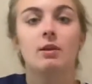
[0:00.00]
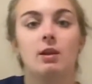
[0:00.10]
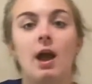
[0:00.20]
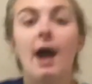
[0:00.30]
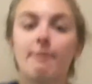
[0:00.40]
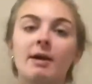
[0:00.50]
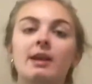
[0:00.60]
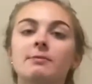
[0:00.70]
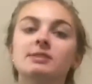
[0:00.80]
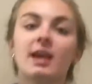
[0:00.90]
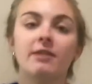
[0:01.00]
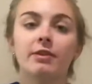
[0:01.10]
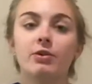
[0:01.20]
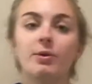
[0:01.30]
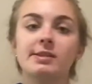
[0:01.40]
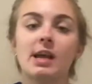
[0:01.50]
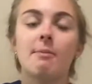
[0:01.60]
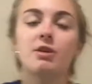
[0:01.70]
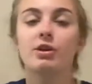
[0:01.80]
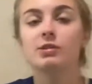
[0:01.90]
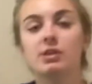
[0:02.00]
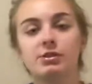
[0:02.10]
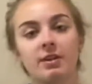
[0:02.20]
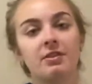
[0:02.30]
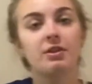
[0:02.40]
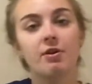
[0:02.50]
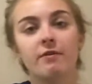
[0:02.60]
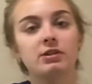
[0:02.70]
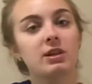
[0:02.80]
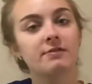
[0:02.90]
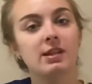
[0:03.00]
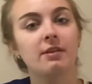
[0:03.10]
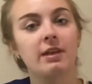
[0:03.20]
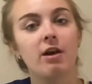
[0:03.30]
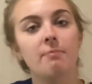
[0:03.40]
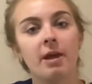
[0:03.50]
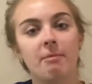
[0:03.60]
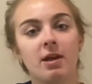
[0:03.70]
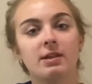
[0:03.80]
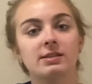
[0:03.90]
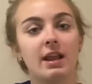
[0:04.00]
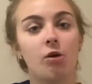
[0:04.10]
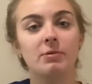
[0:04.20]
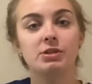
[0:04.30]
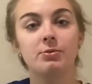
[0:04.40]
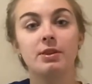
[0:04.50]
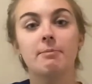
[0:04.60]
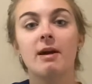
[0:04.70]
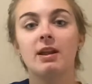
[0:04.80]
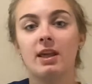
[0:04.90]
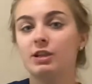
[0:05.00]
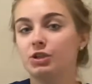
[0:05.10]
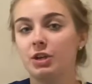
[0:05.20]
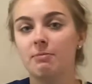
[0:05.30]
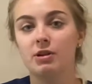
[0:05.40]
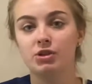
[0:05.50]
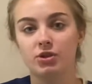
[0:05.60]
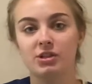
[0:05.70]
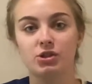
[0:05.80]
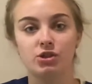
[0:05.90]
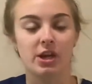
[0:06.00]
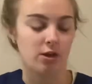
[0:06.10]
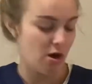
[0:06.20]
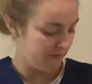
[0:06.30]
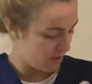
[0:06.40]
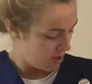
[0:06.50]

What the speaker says: Hi, my name is Caitlin Noyes. I'm a nursing student at the University of South Alabama, and today we'll be doing the medication administration checkoff.